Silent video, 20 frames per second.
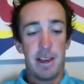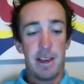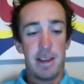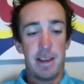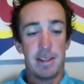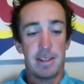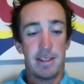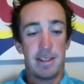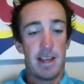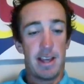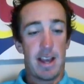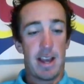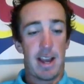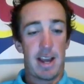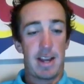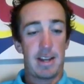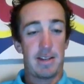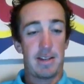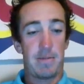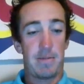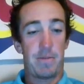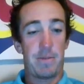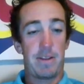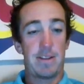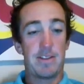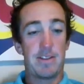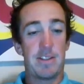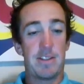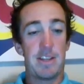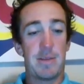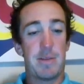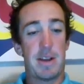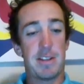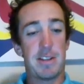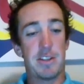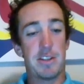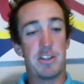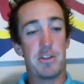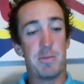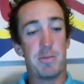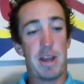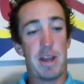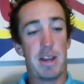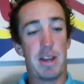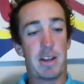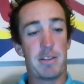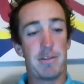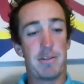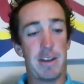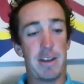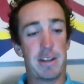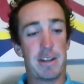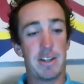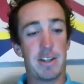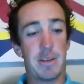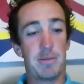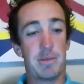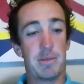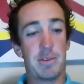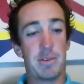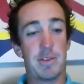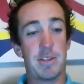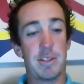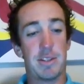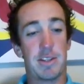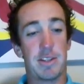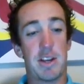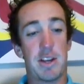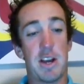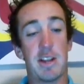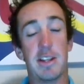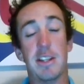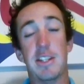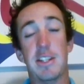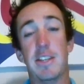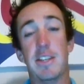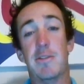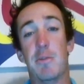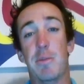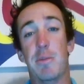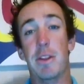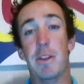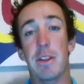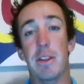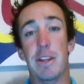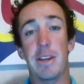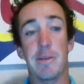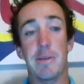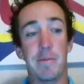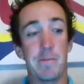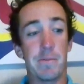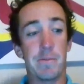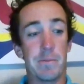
is that sleep has a dramatic effect on a person's cognitive ability,